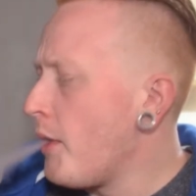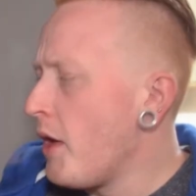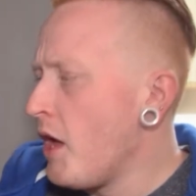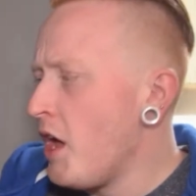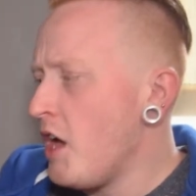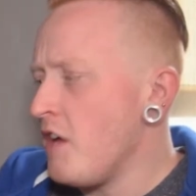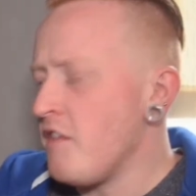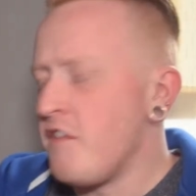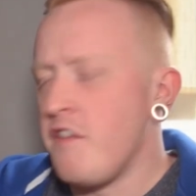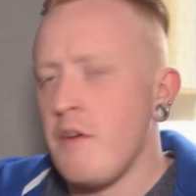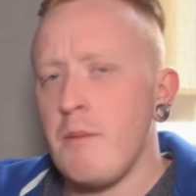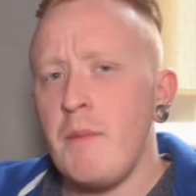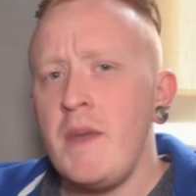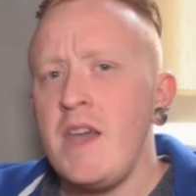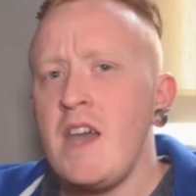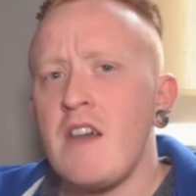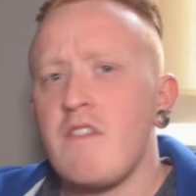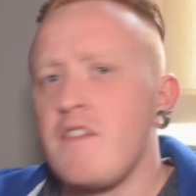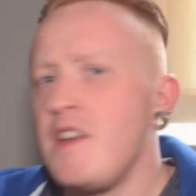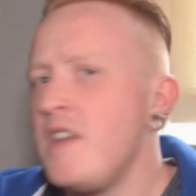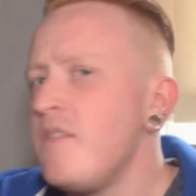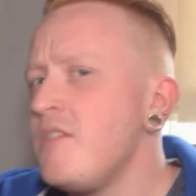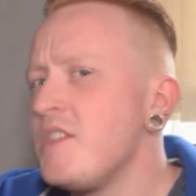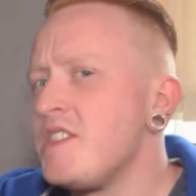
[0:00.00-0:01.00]
And for me,
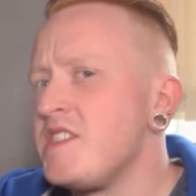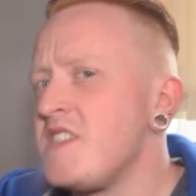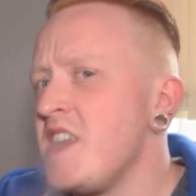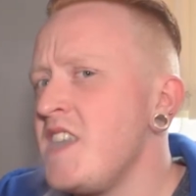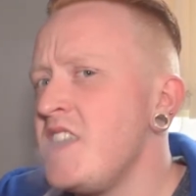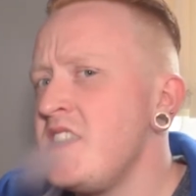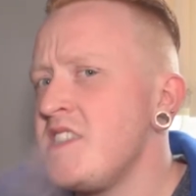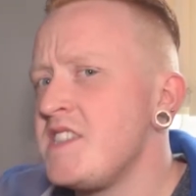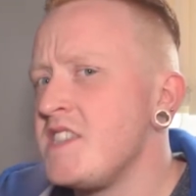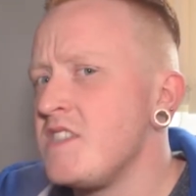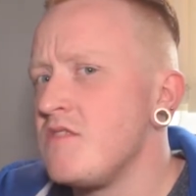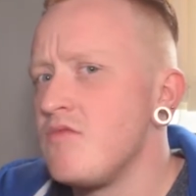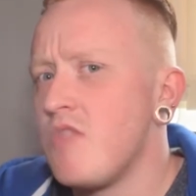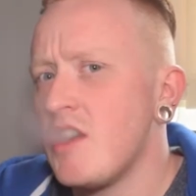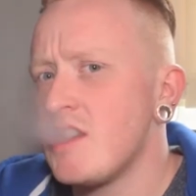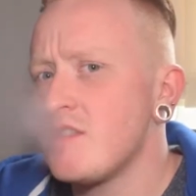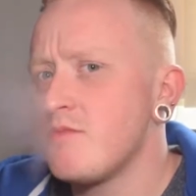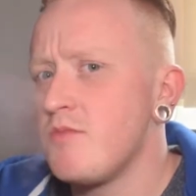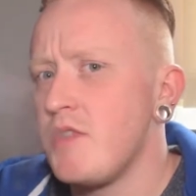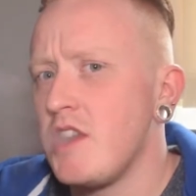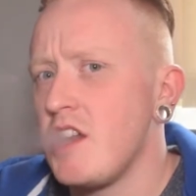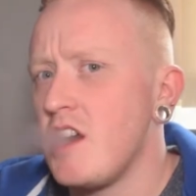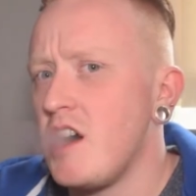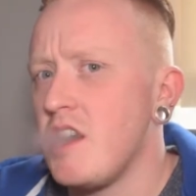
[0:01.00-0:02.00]
I've never tasted
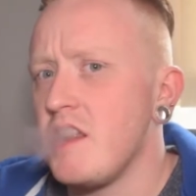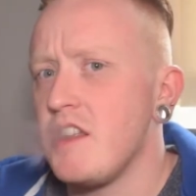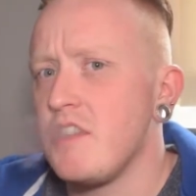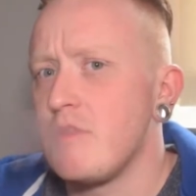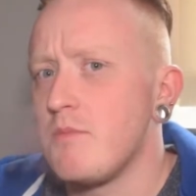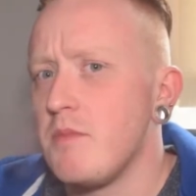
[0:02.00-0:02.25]
raspberry like this